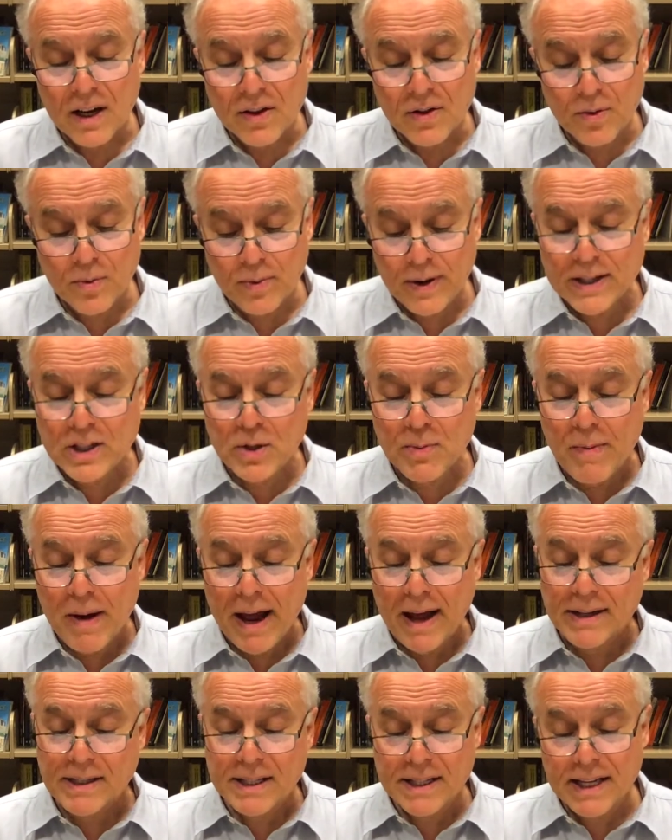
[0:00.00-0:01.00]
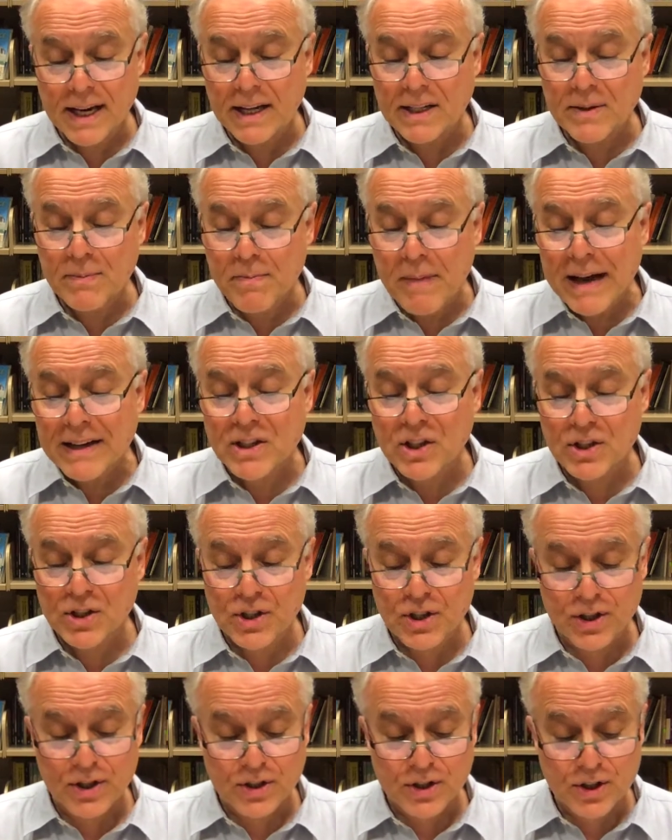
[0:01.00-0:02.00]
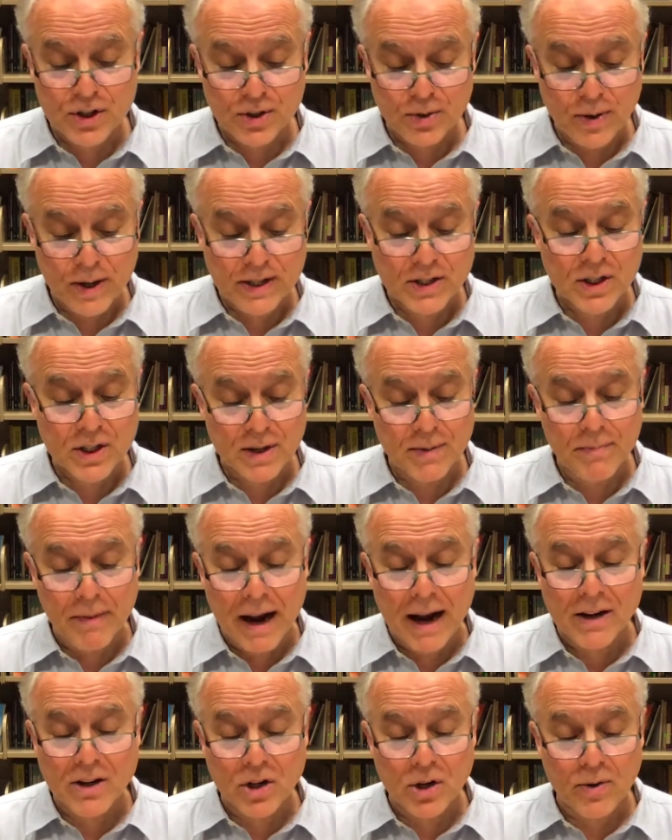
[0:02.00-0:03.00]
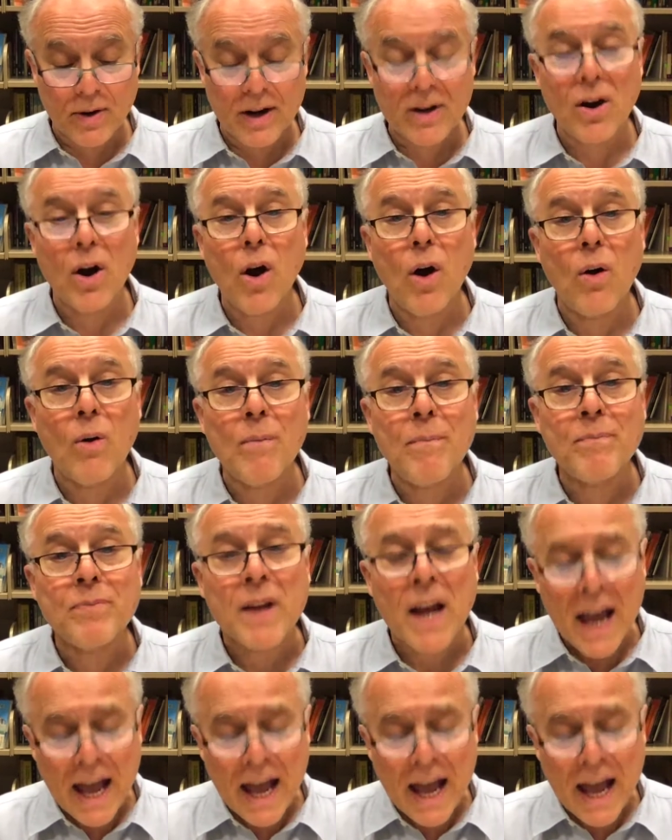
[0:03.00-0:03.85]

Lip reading: the rich man sent messengers to his commander at home